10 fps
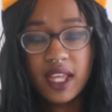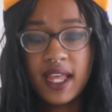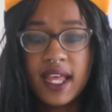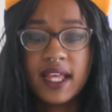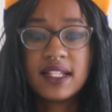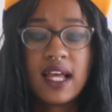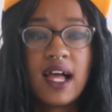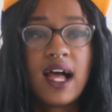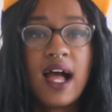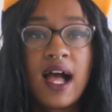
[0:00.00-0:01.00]
and
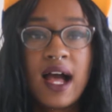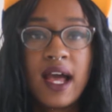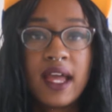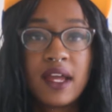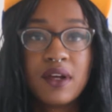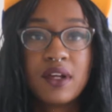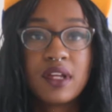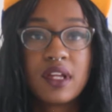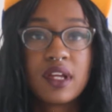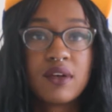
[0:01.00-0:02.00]

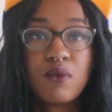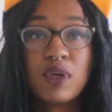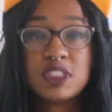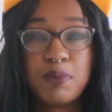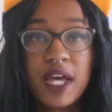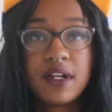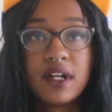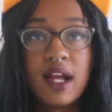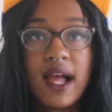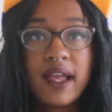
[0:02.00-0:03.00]
I was
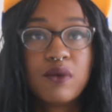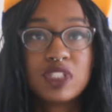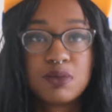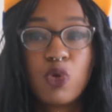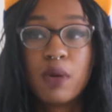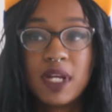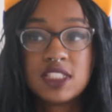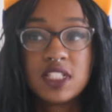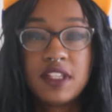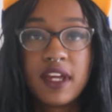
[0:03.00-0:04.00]
better. I was more
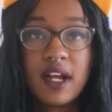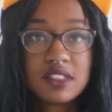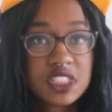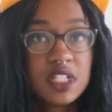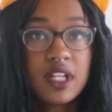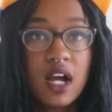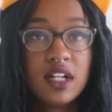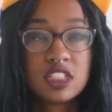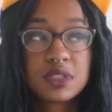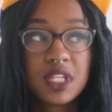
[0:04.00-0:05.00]
mentally there. Still
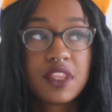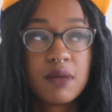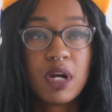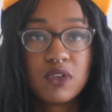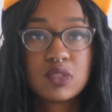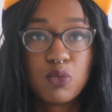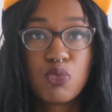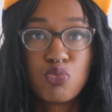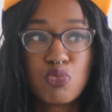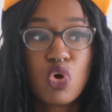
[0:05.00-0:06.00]
not 100% there, but I was
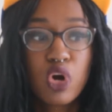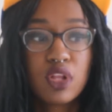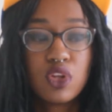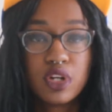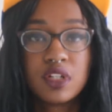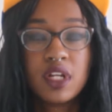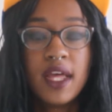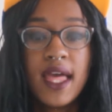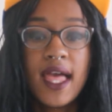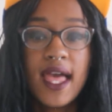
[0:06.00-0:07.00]
more alert.
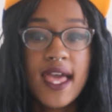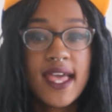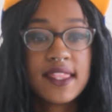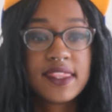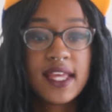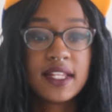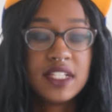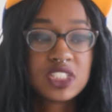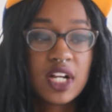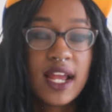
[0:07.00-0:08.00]
And then
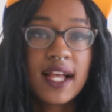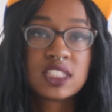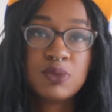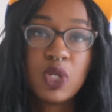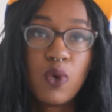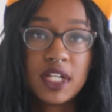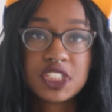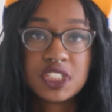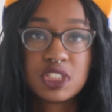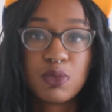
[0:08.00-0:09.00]
he started asking me
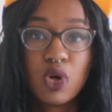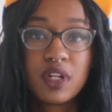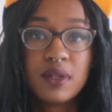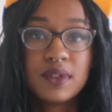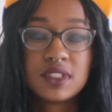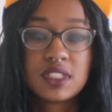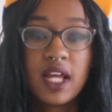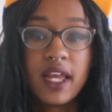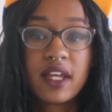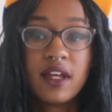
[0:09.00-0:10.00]
questions more, and he was
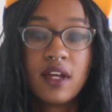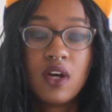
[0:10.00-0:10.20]
like,